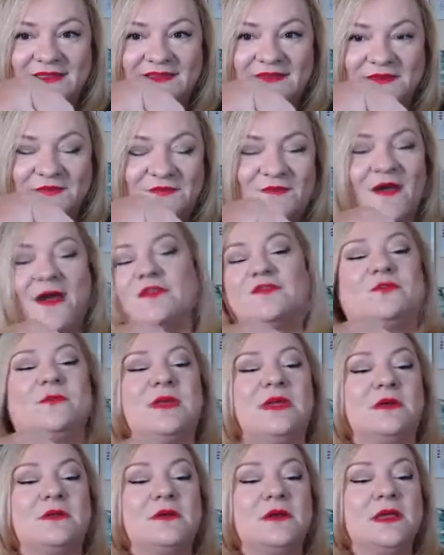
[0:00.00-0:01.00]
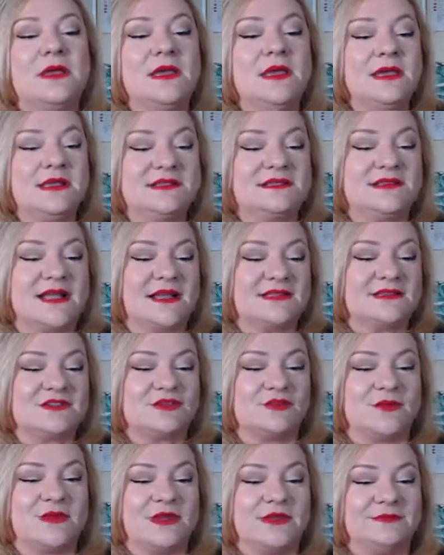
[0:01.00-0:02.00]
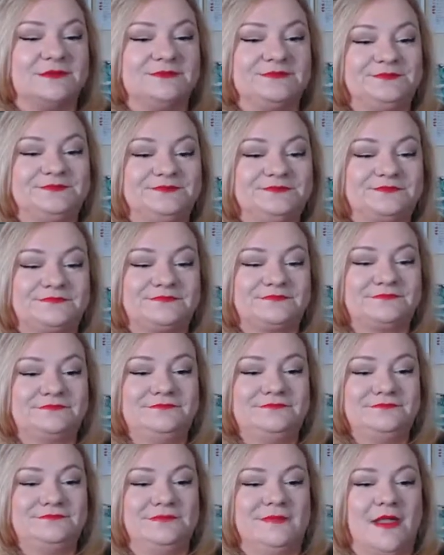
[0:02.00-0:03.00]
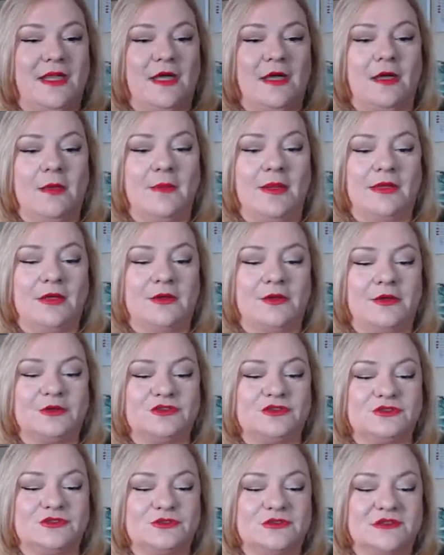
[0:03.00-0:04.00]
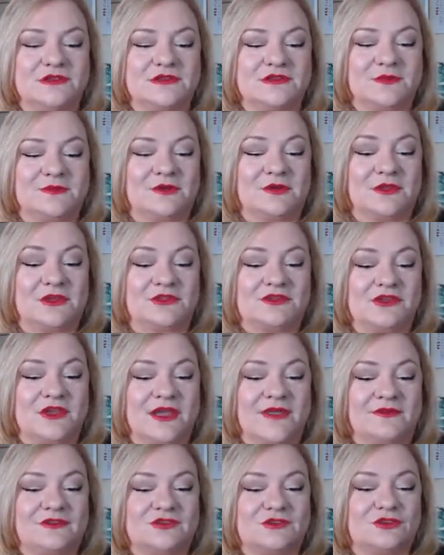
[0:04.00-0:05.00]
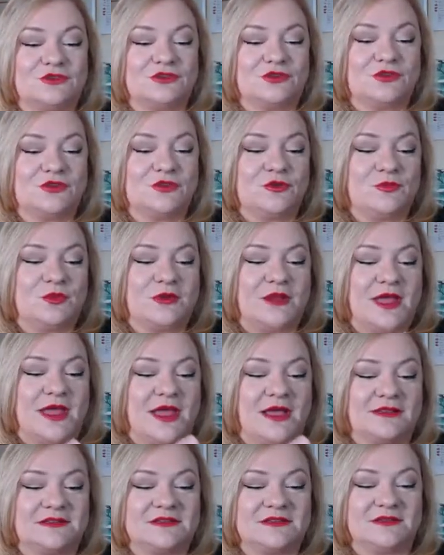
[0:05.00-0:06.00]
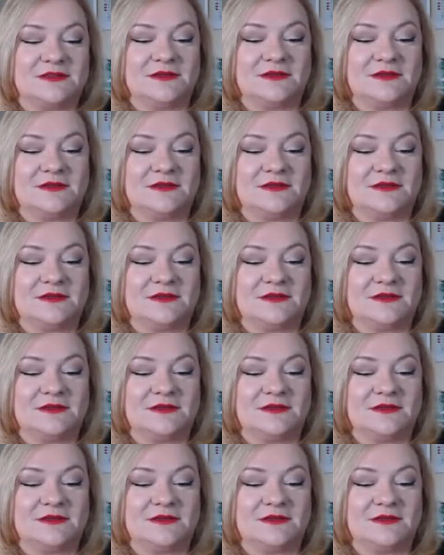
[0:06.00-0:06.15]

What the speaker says: the 5 ml sunscreen. Now, how am I going to do this? I'm going to have to scoop it out.